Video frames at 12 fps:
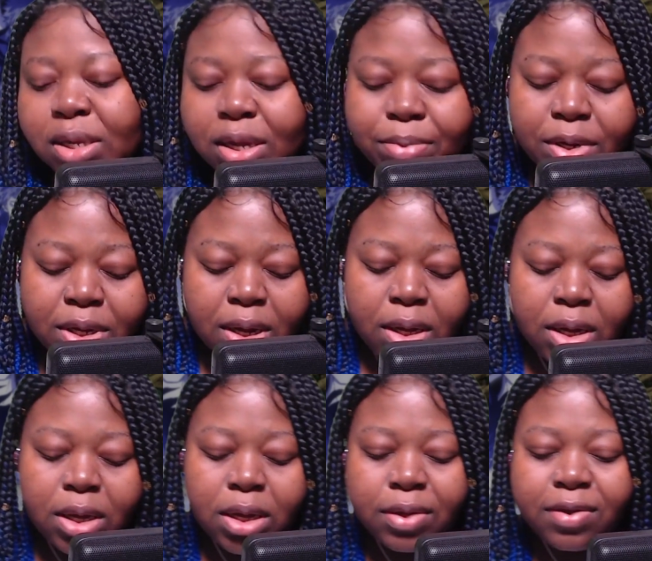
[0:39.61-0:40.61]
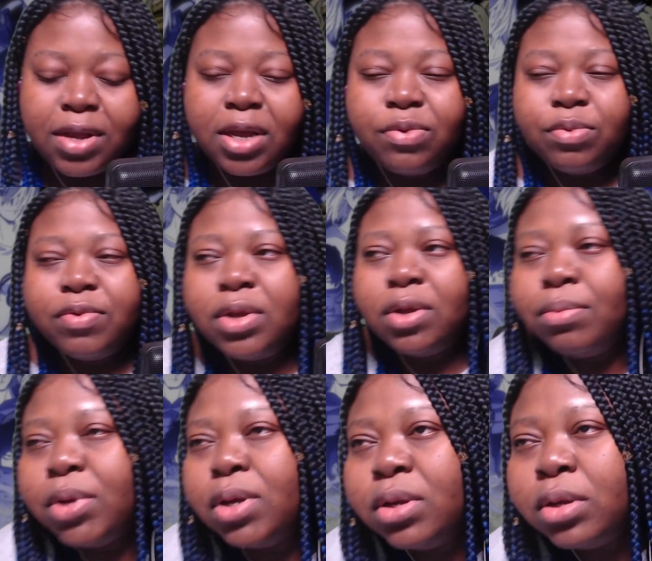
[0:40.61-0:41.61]
accepting that he stays with
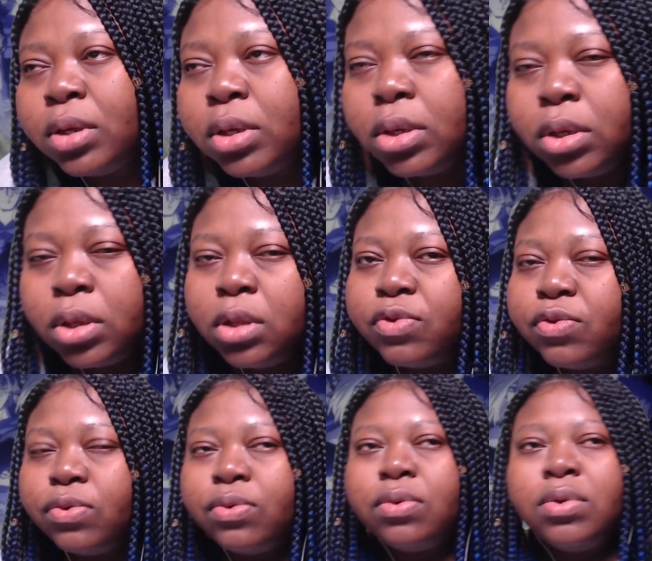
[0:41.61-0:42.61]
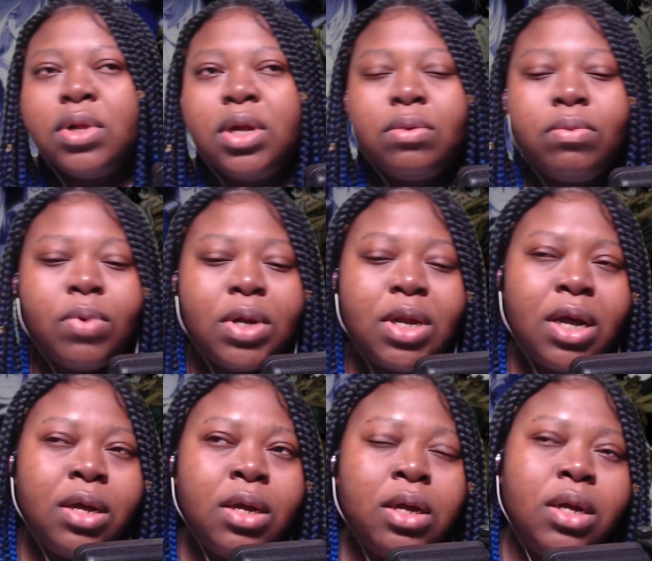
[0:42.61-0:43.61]
them at the school and
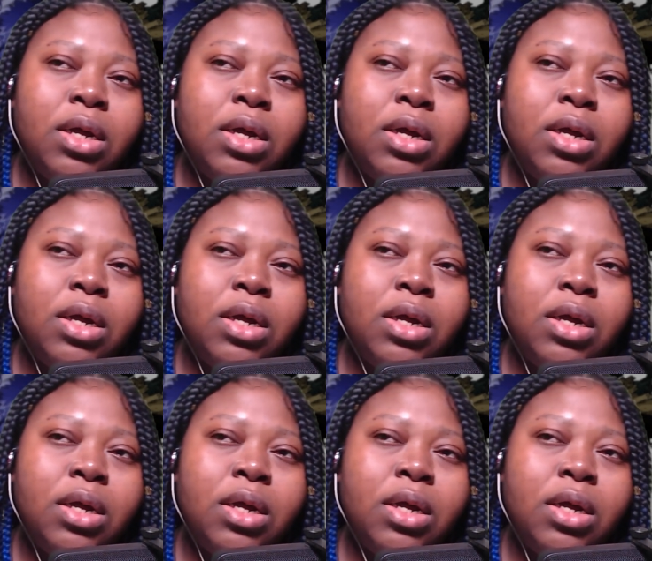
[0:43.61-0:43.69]
whatnot.